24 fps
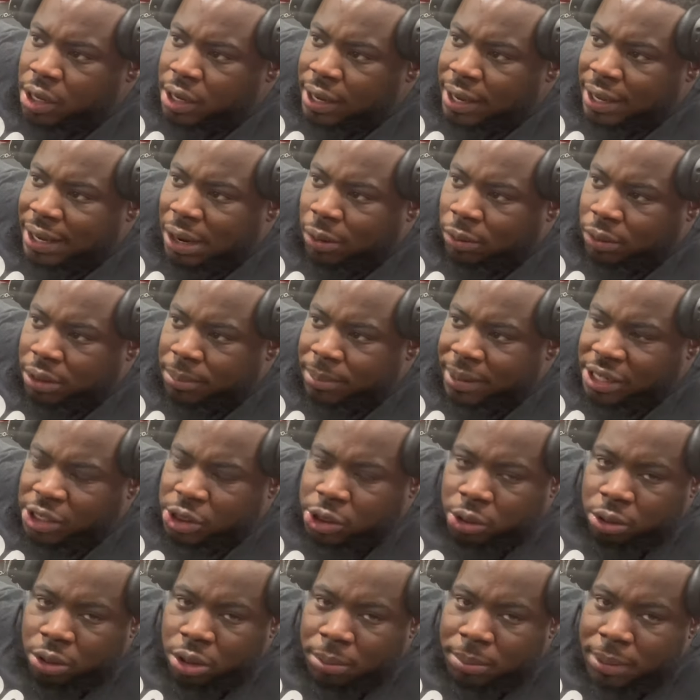And I want to make
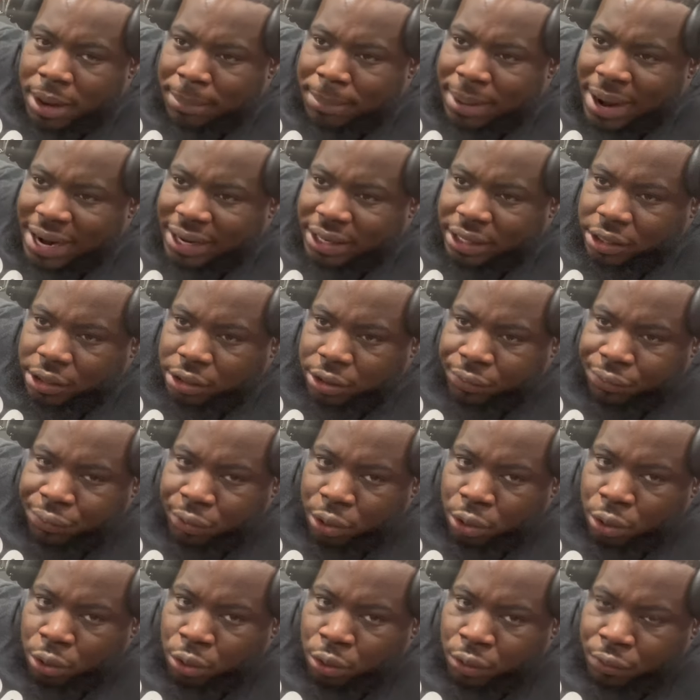sure my body is
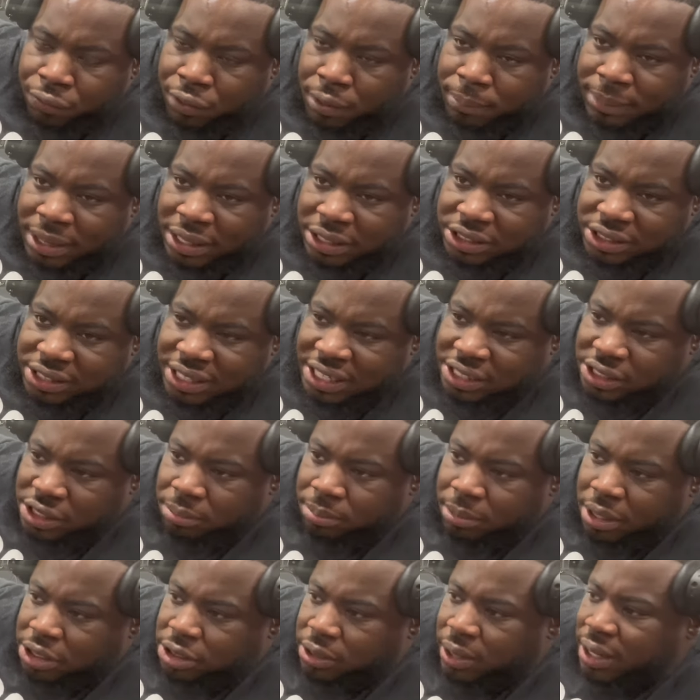fueled for my session,
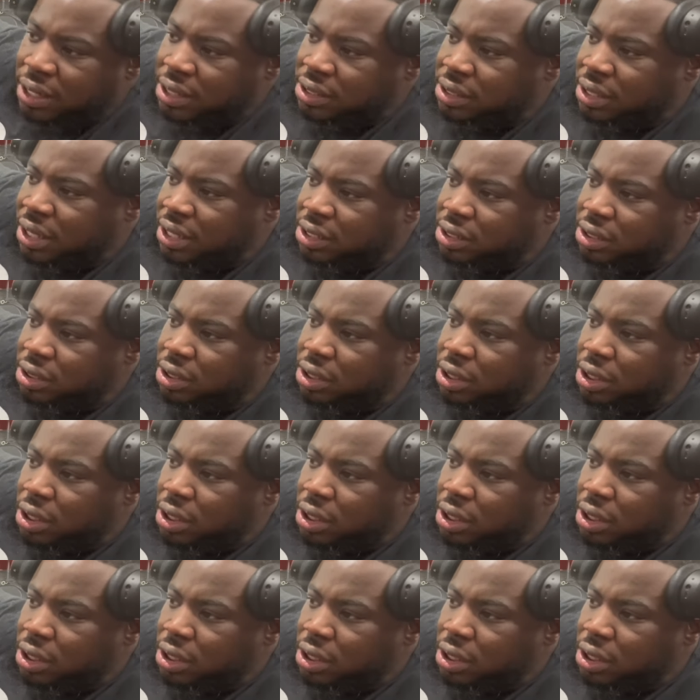my training session.